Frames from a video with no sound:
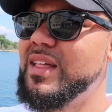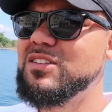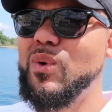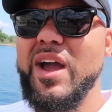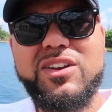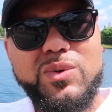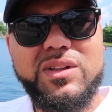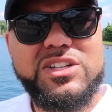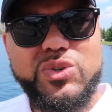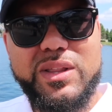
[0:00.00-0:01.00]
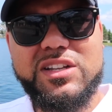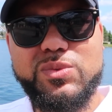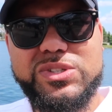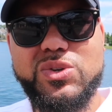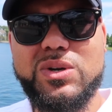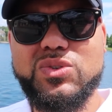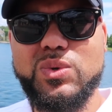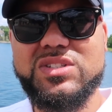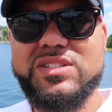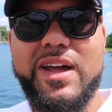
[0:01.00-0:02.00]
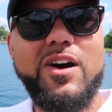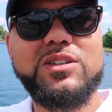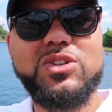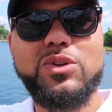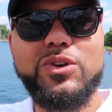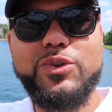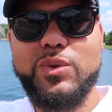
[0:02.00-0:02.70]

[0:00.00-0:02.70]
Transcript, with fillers: that's why I do enjoy these resort tours because I also learn